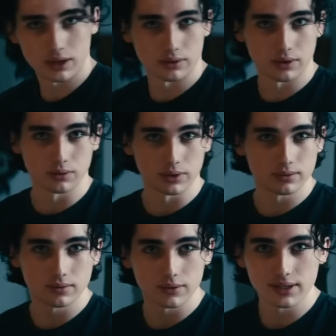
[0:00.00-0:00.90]
I don't know
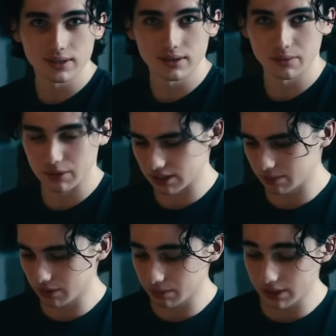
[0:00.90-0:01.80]
what the rest of this means,
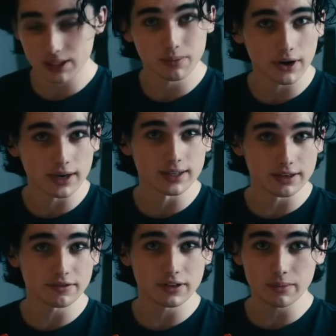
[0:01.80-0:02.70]
but, but this part, it
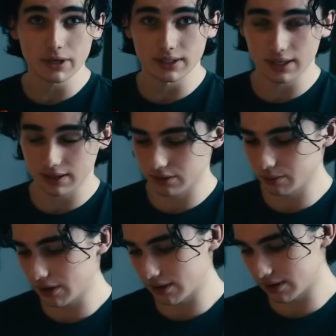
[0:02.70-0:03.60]
definitely means Death to
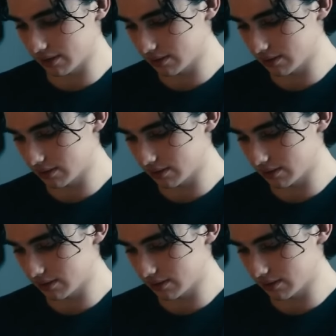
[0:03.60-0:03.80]
America.